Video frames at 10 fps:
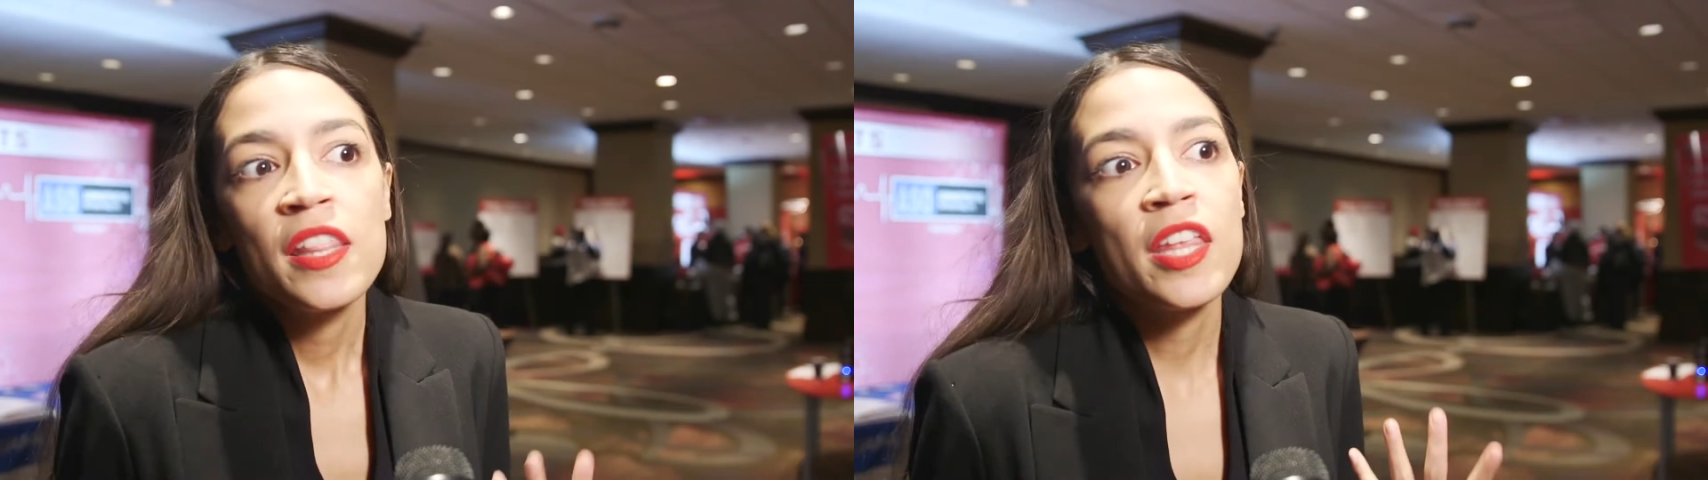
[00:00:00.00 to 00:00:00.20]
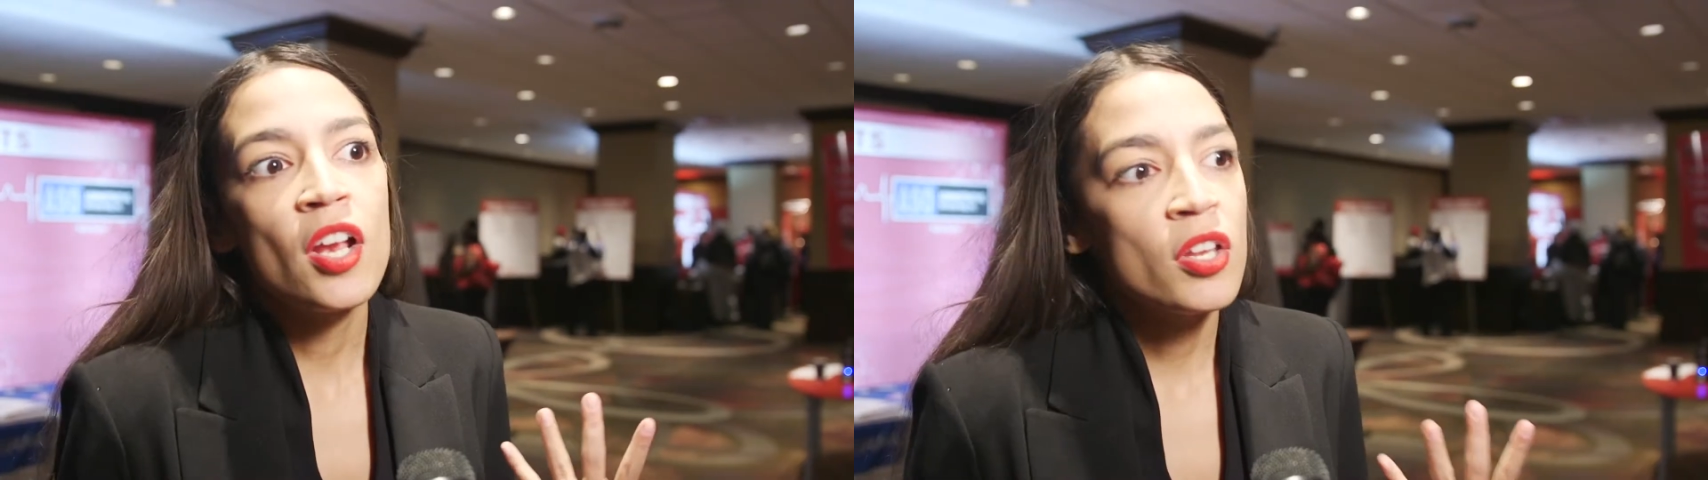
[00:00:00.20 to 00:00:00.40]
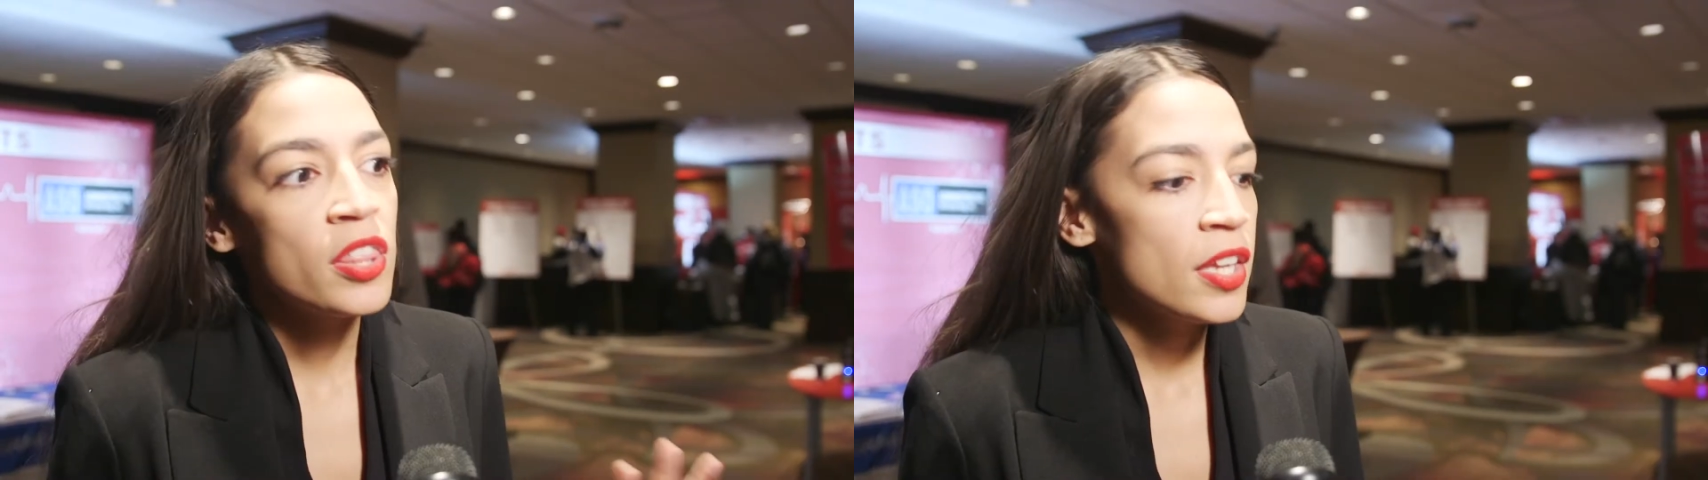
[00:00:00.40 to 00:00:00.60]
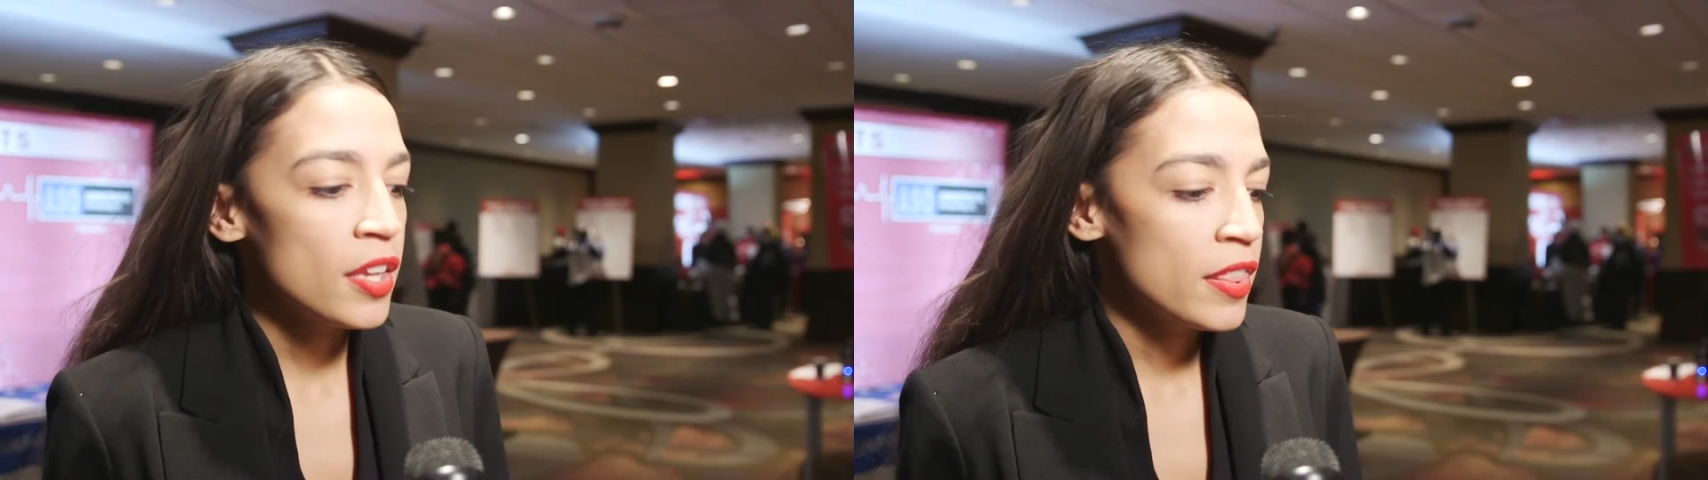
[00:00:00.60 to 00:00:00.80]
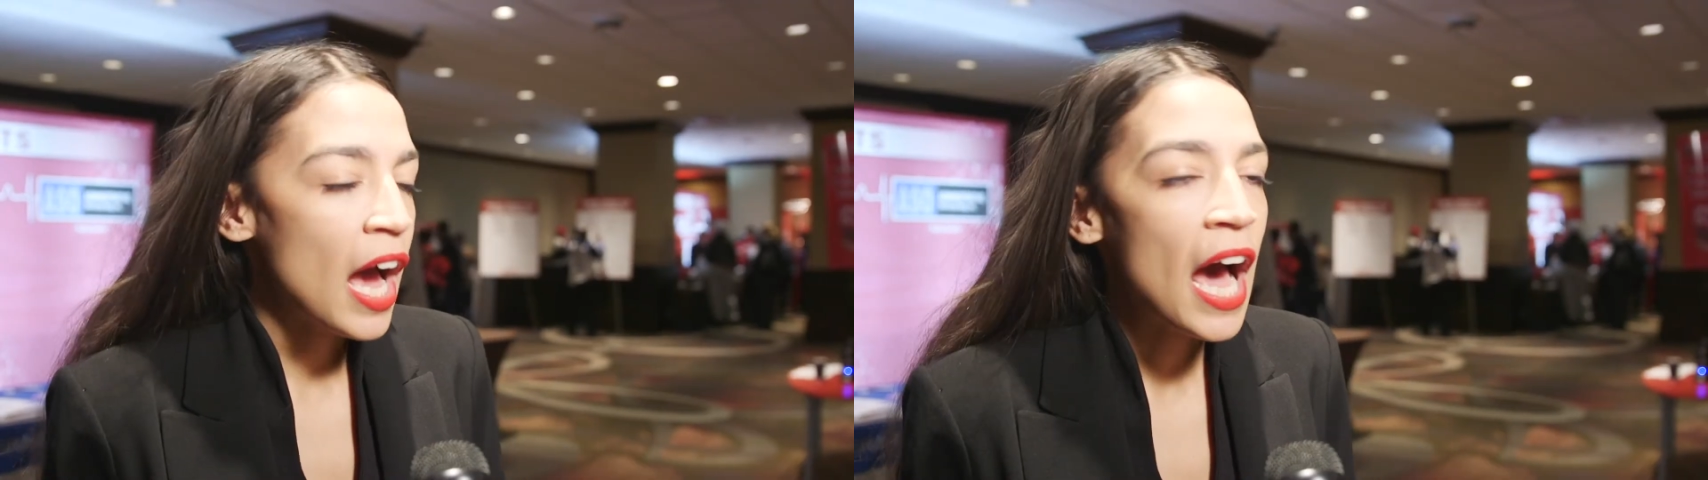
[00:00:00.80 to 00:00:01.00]
they're
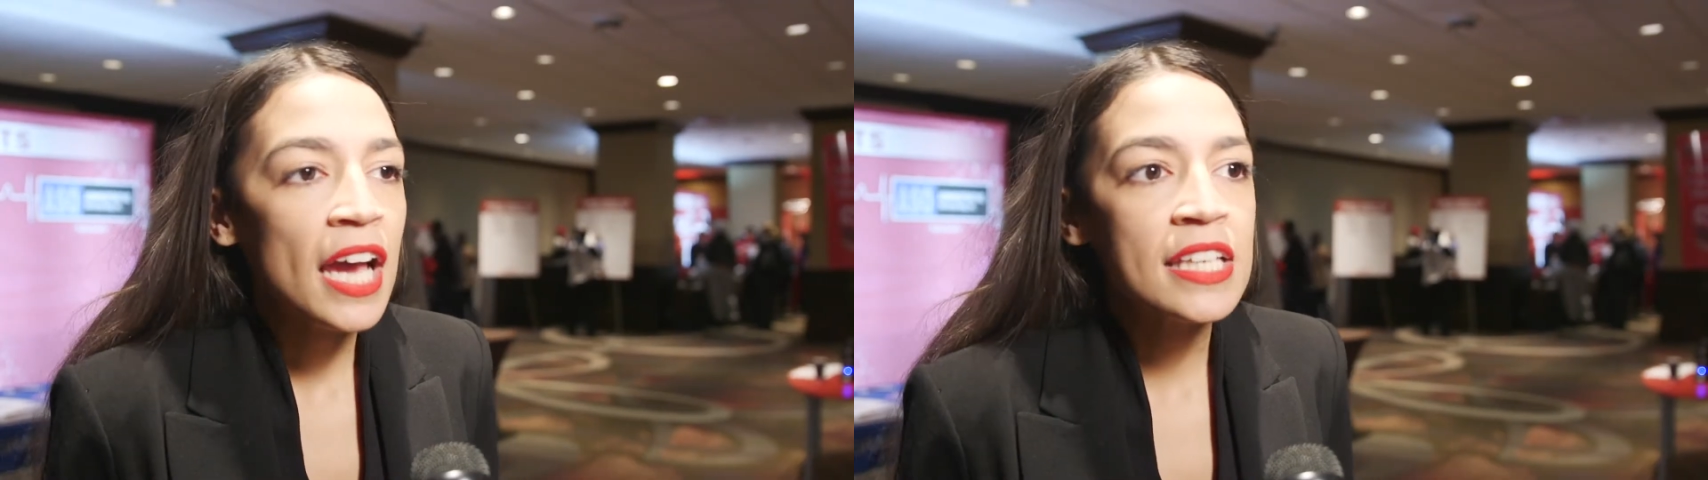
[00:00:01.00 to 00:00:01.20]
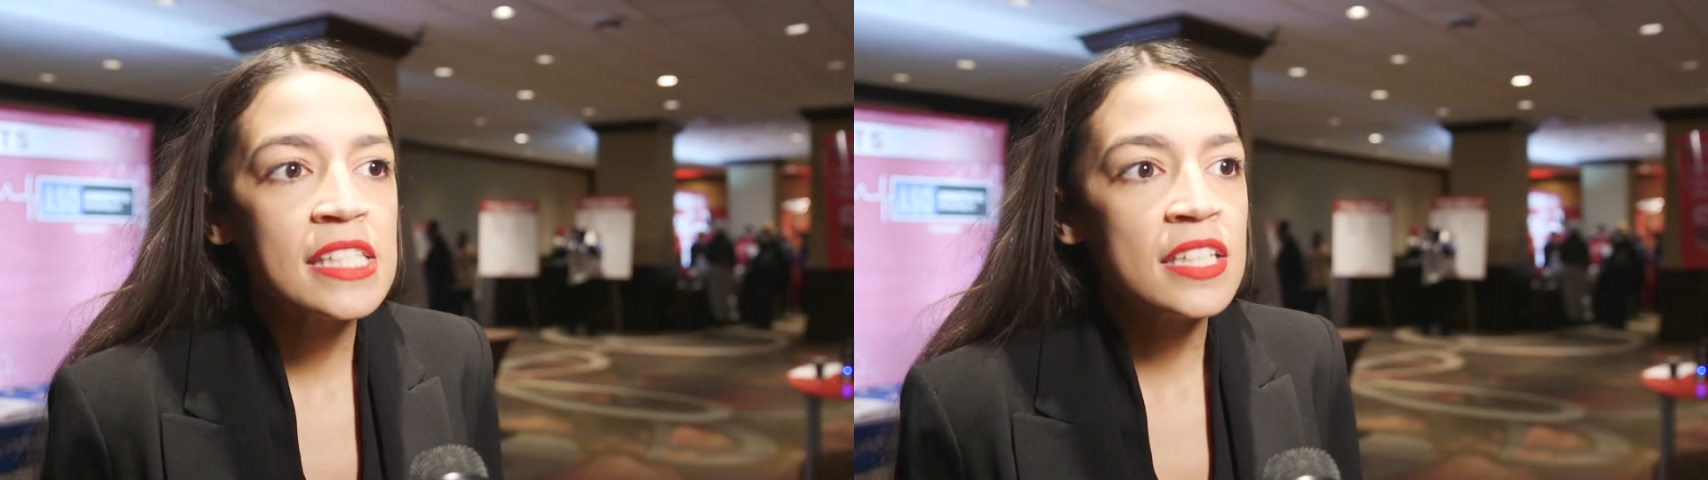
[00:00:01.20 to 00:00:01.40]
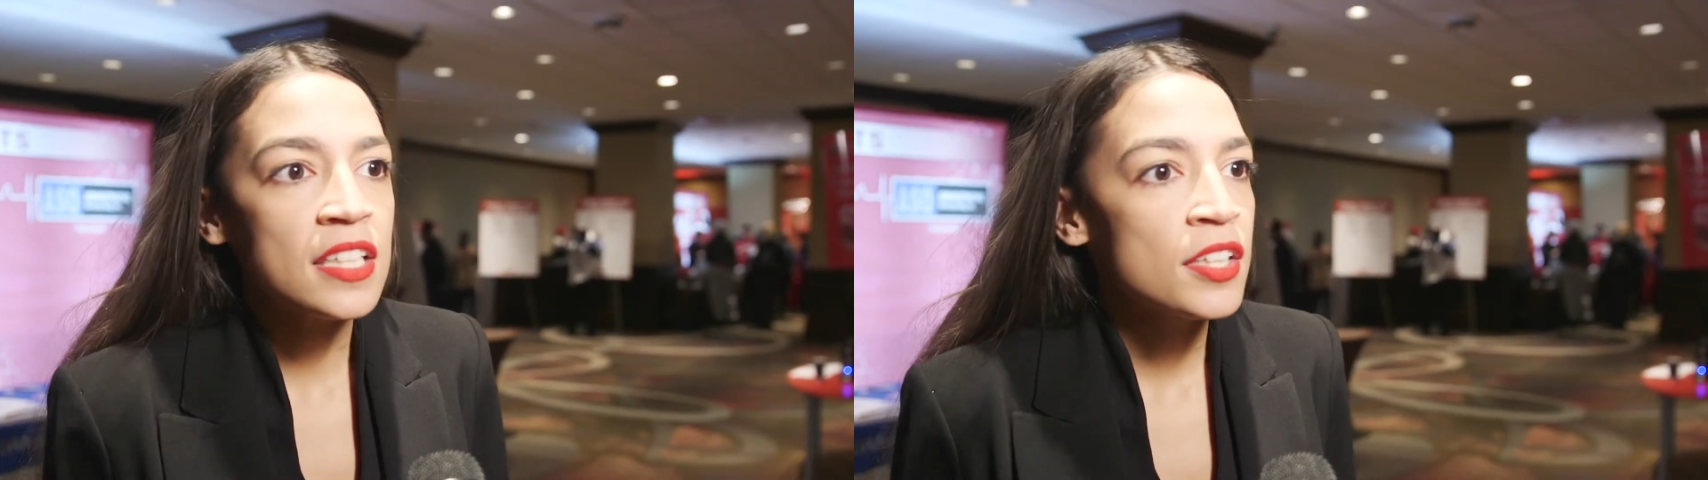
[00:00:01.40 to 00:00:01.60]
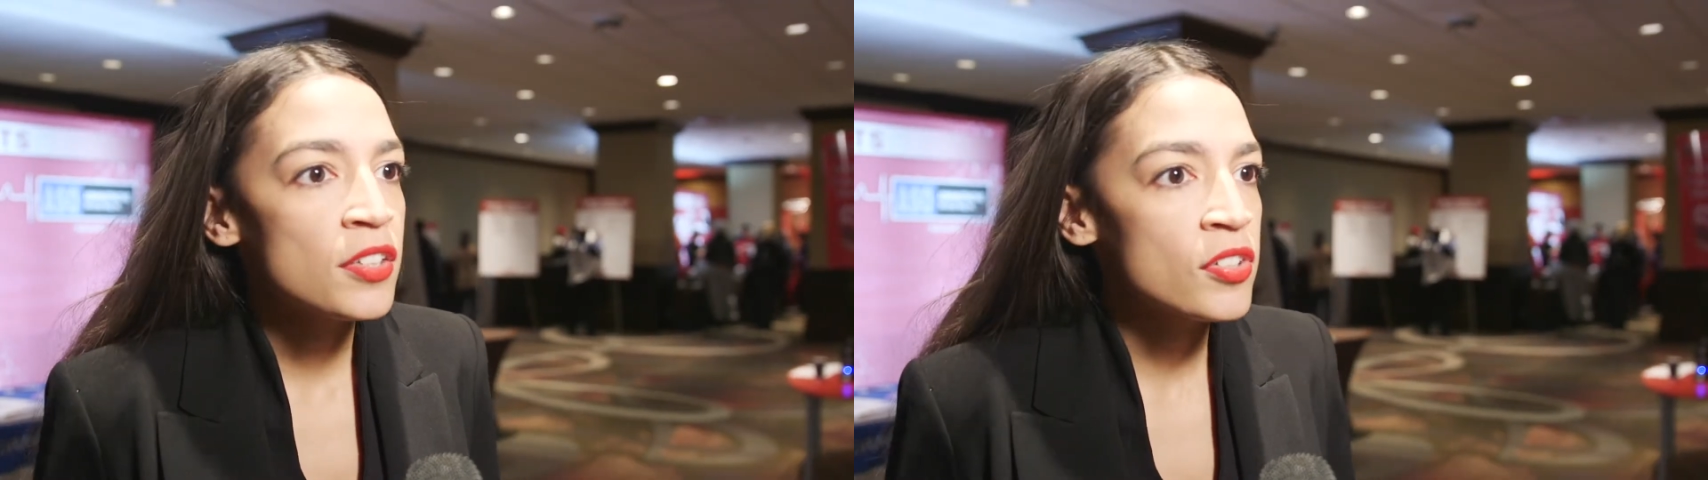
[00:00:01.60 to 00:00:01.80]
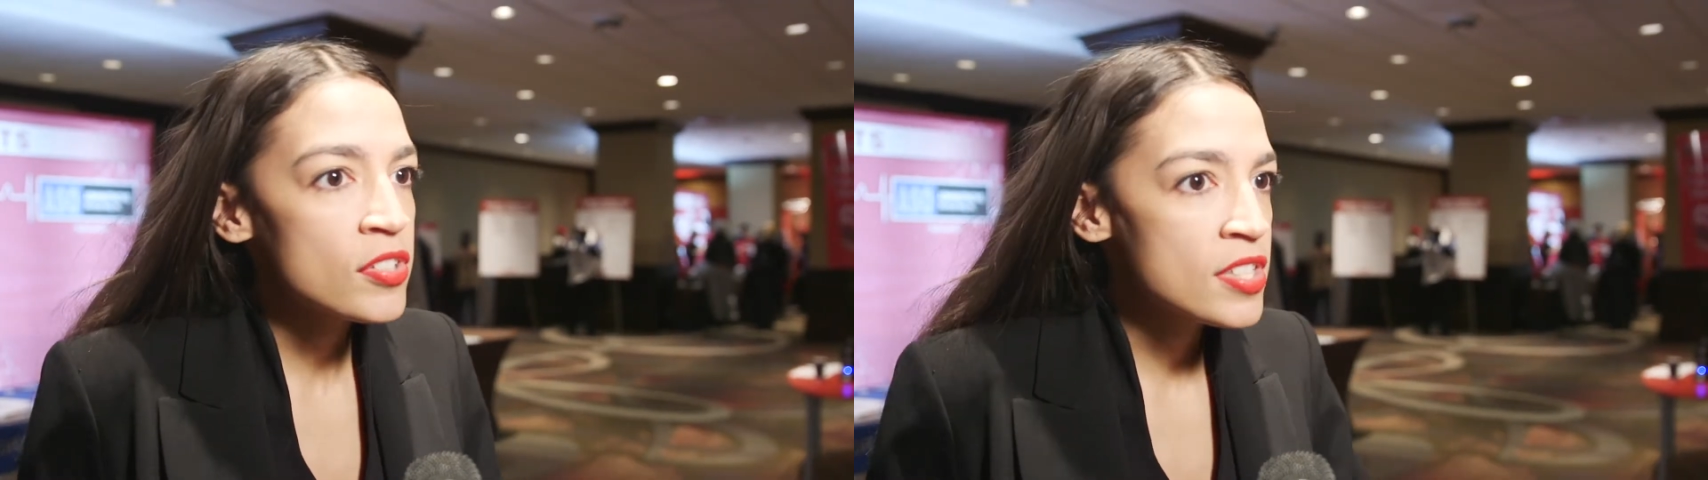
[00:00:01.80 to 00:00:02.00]
the eyes, the
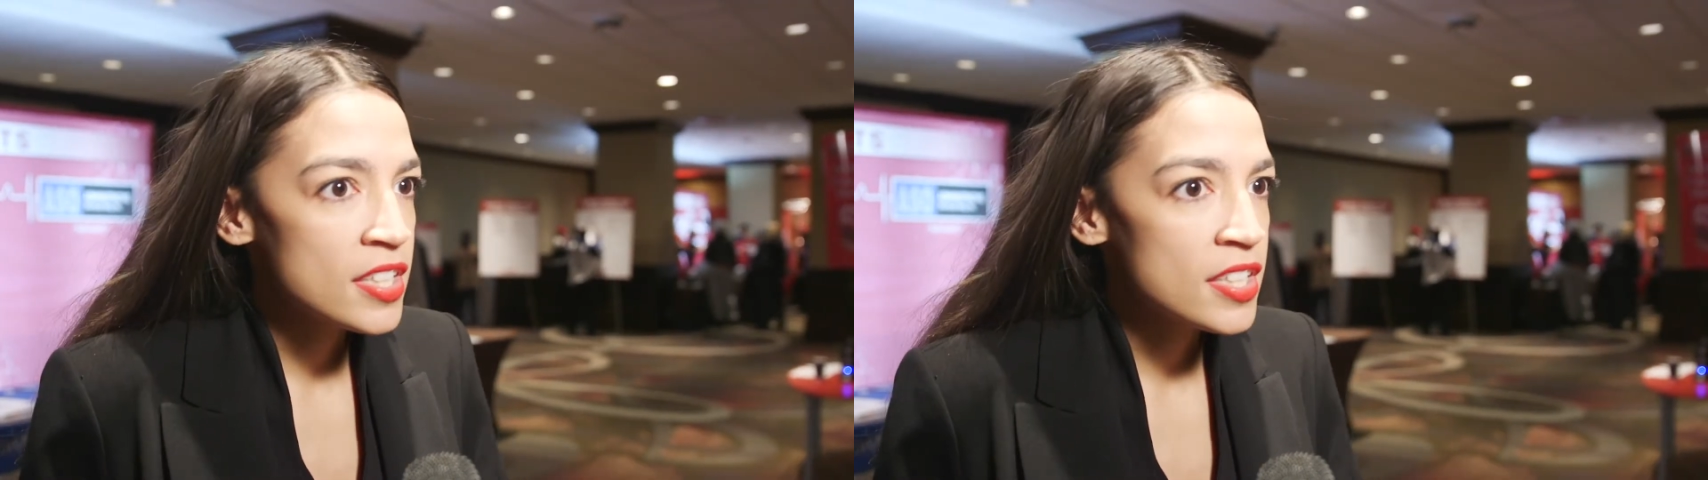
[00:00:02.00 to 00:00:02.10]
ears,